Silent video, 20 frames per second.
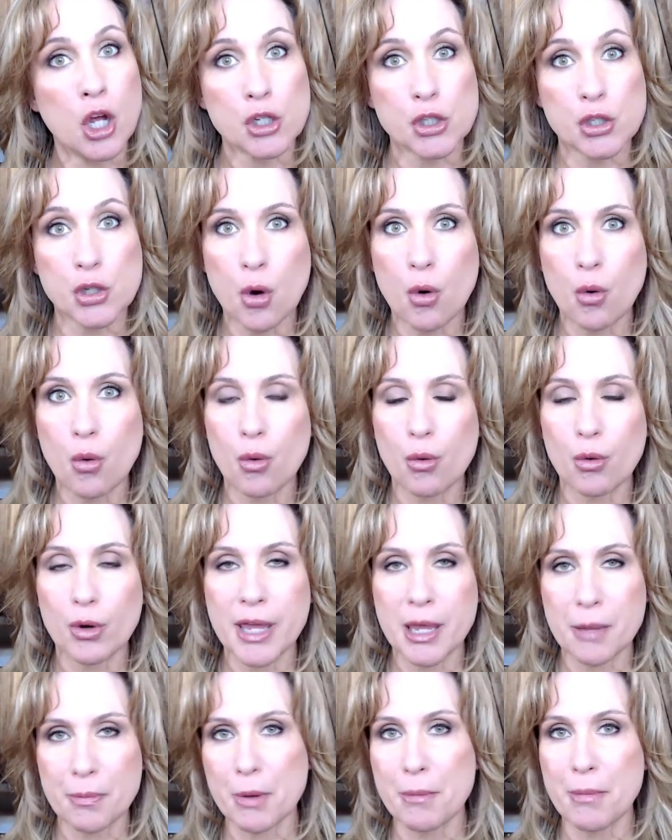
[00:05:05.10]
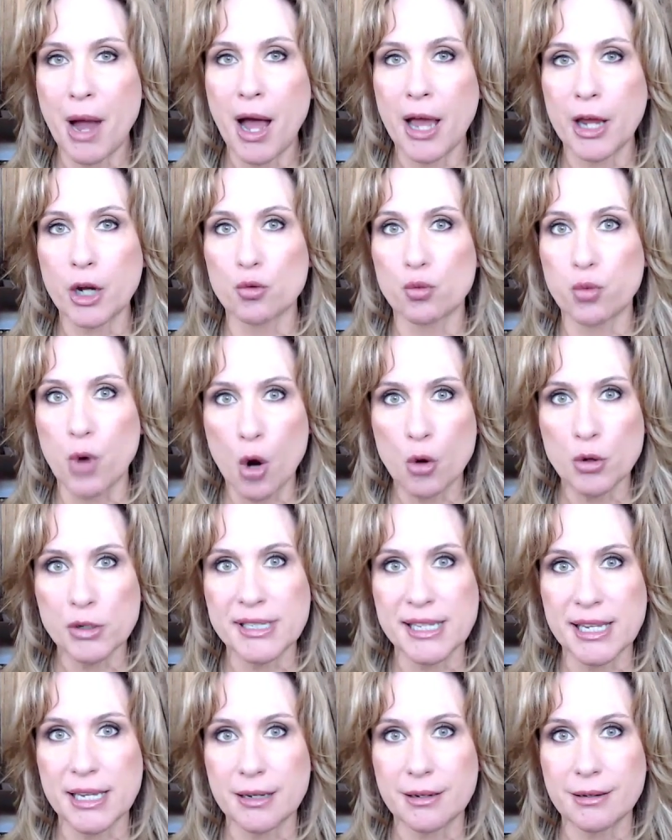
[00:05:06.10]
So keep in mind,
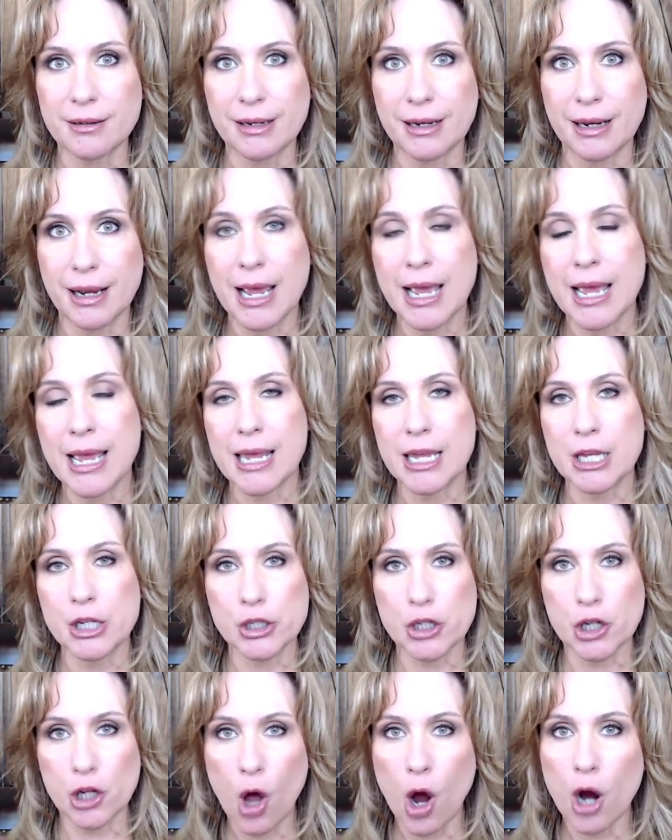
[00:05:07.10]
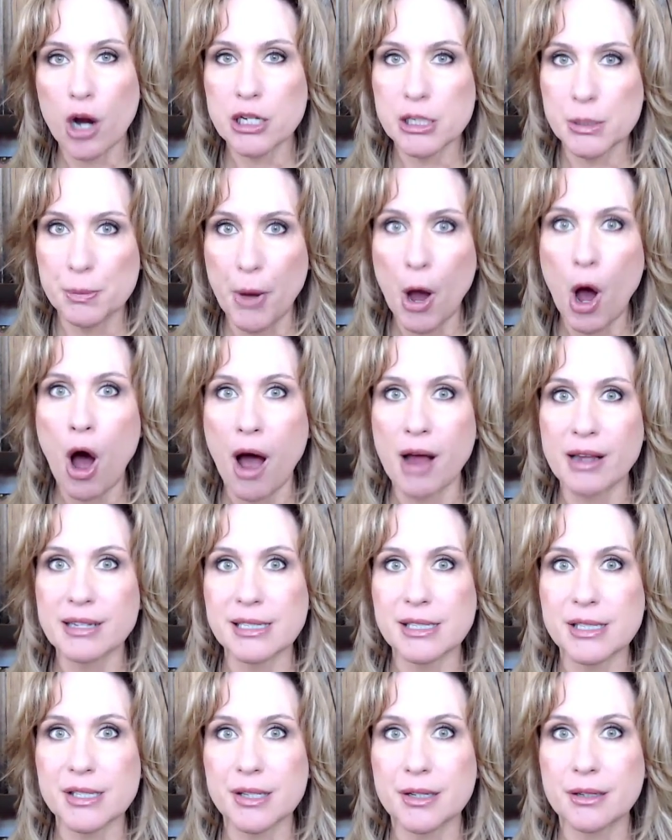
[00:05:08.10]
Rosen is Clark's
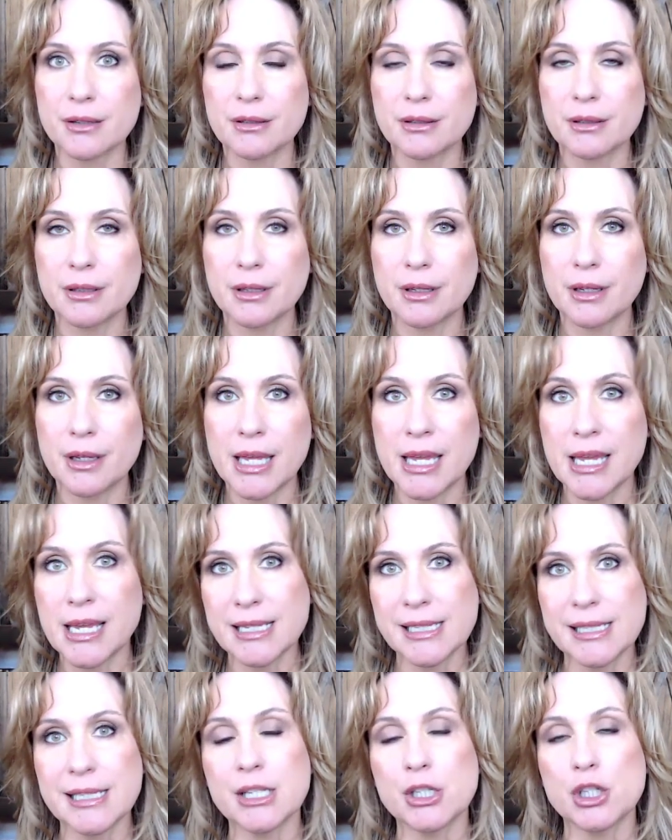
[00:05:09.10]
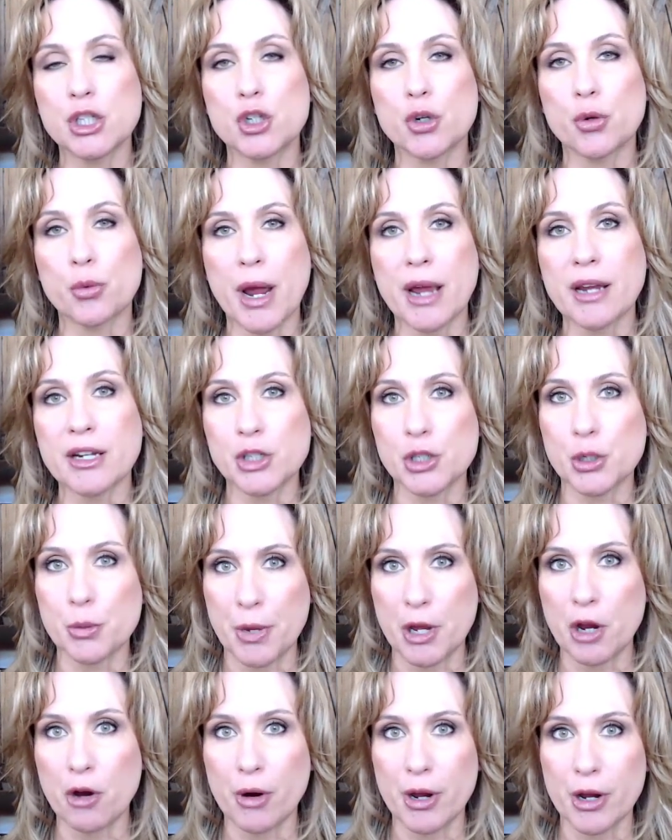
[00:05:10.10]
boss. He is his direct
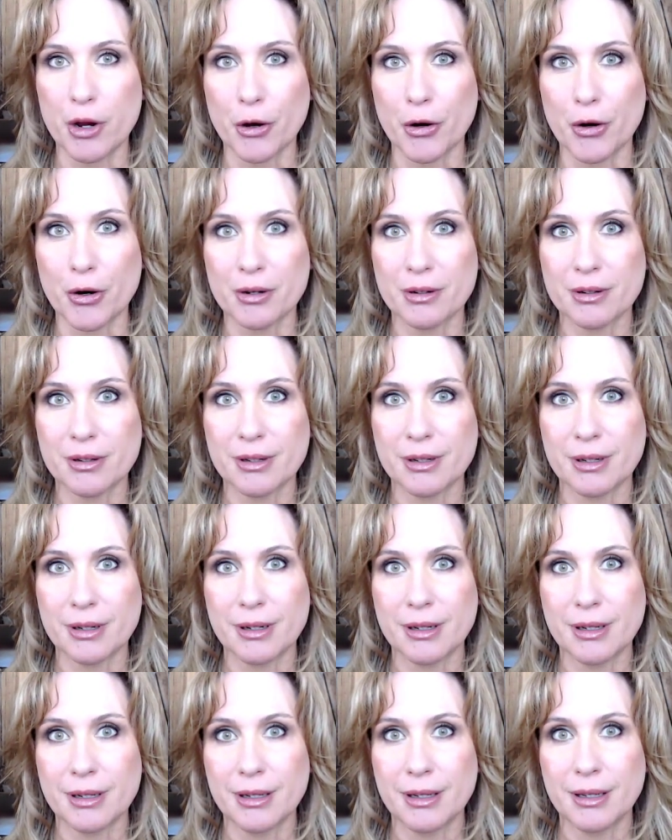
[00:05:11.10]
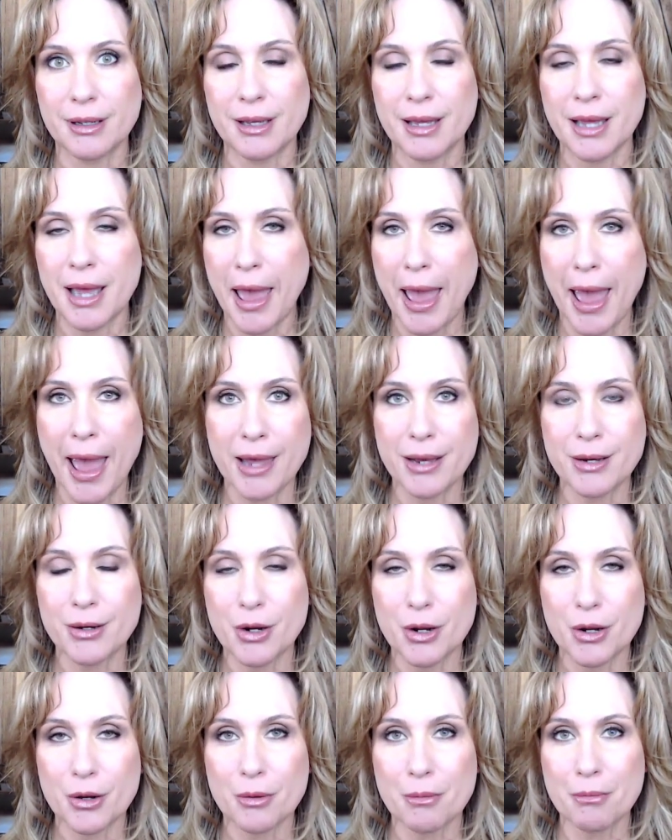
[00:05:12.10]
superior.
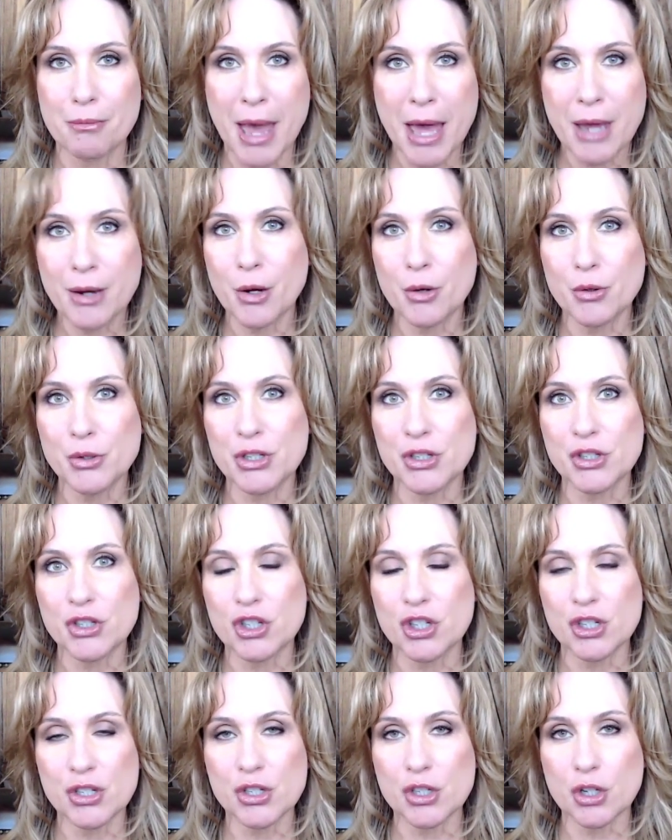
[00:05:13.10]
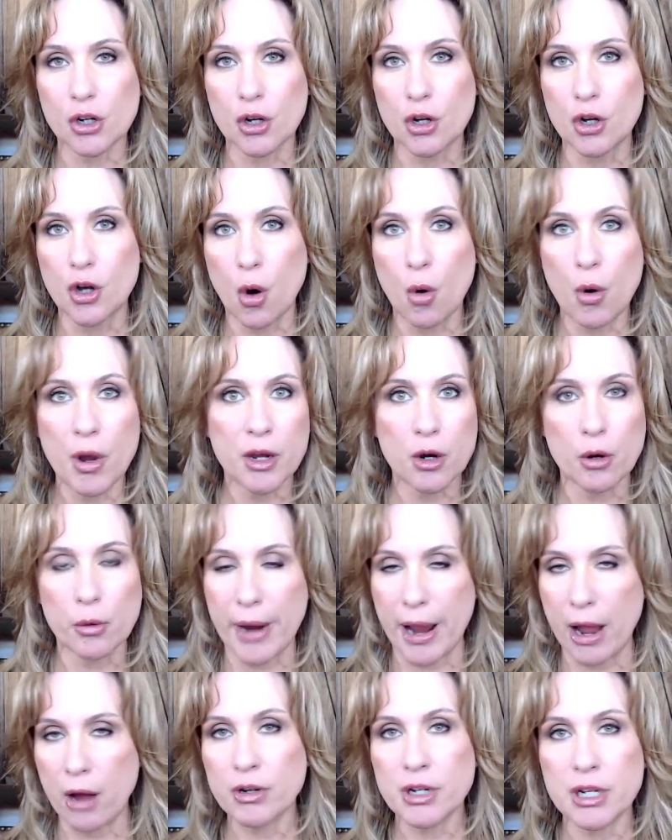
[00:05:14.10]
And Meadows is just going
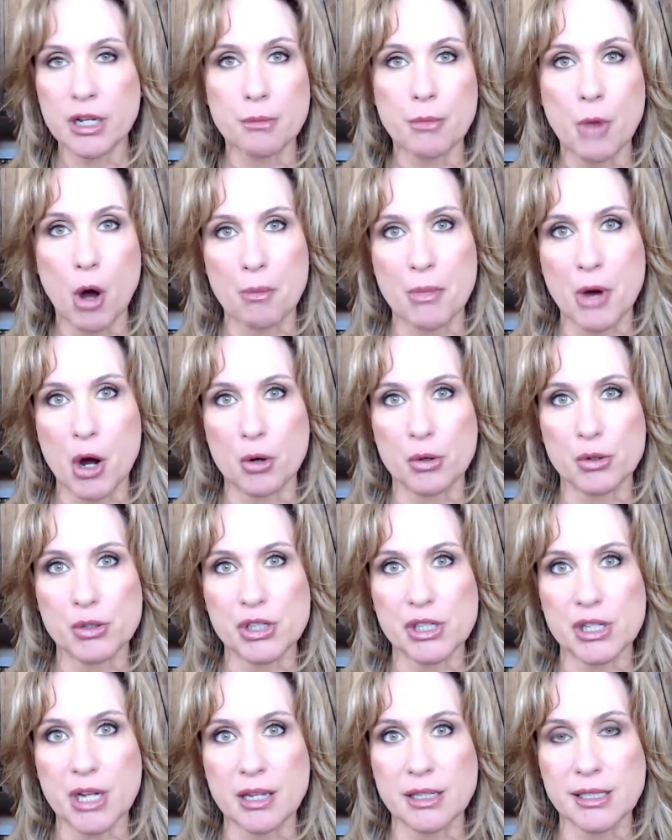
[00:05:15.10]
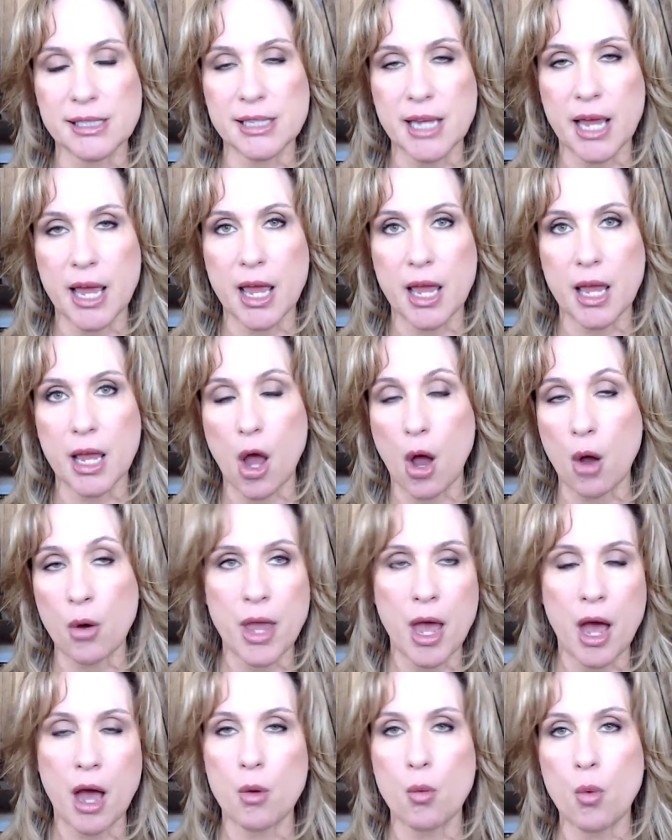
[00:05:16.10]
around him almost and saying, oh
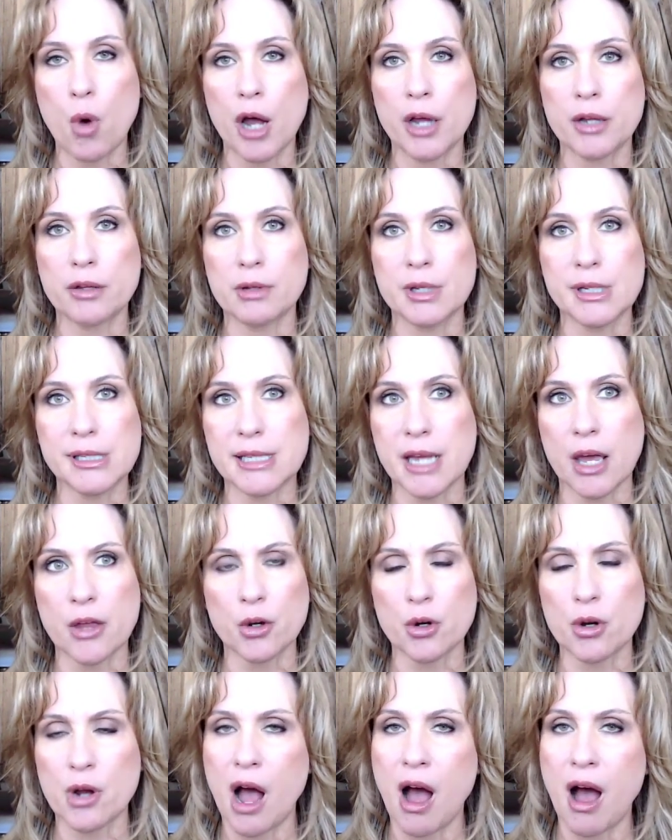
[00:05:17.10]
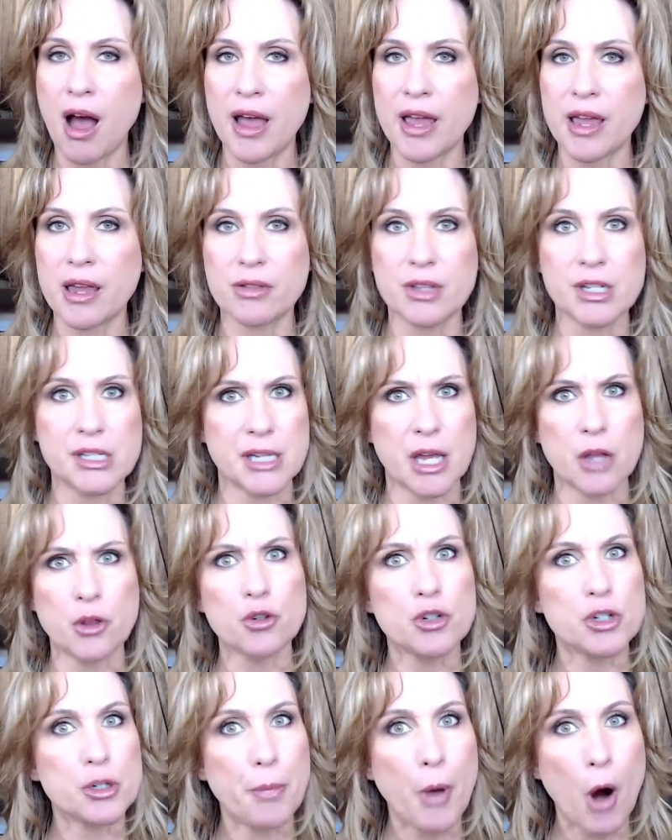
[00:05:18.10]
yeah, I want this other guy in this
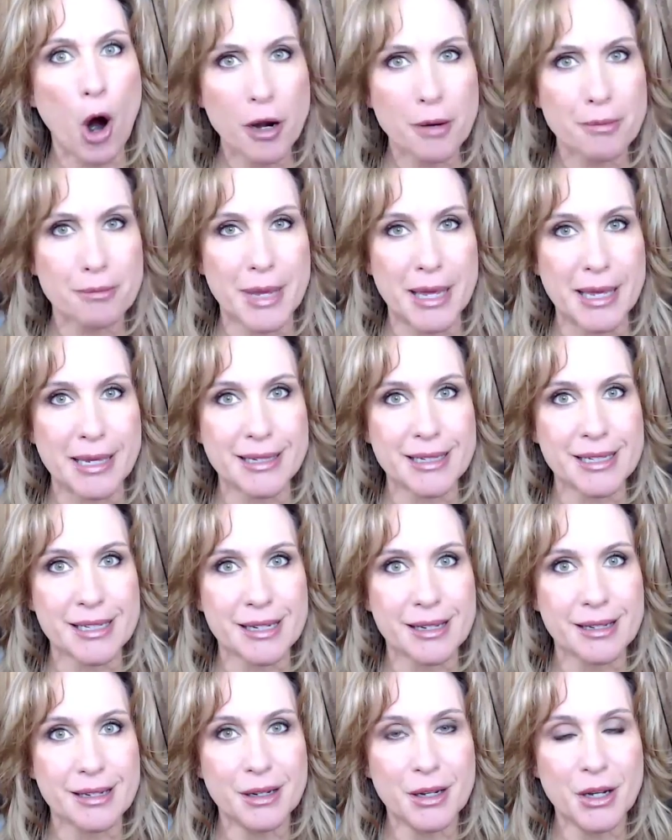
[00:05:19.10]
other department